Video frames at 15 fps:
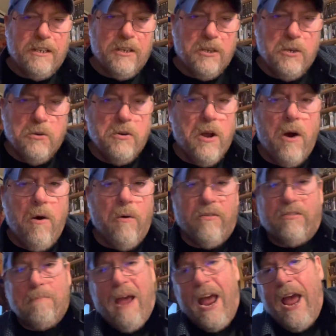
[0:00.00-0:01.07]
who
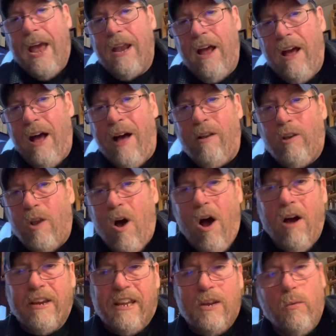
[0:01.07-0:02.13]
knows, man, how
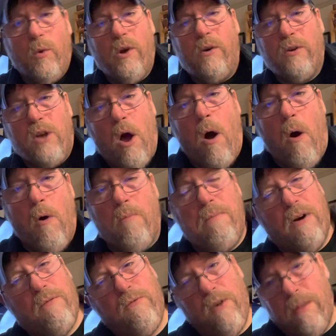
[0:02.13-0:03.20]
long it will go.
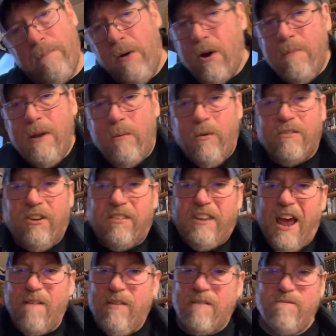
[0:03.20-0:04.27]
But for the moment, we're just
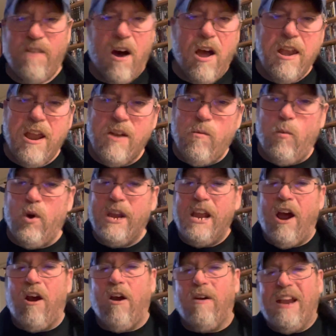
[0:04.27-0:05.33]
having fun, and
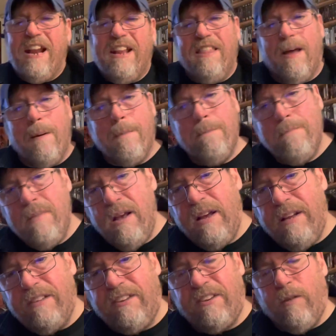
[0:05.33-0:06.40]
we are in the
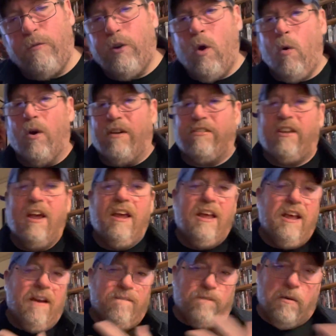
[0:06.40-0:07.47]
midst. Of course,
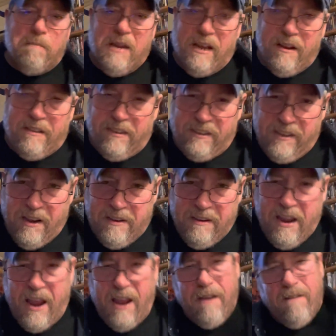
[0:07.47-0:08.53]
for me, it's
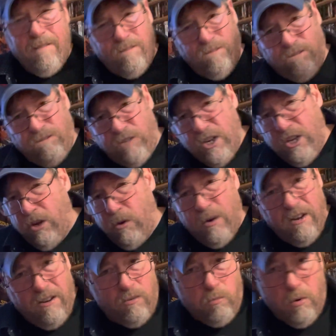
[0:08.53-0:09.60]
Sunday. For you,
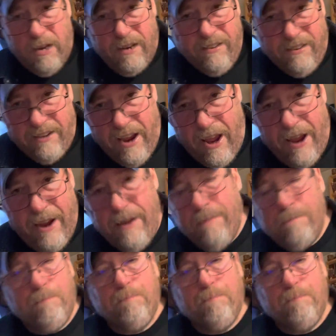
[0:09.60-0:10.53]
it is Wednesday.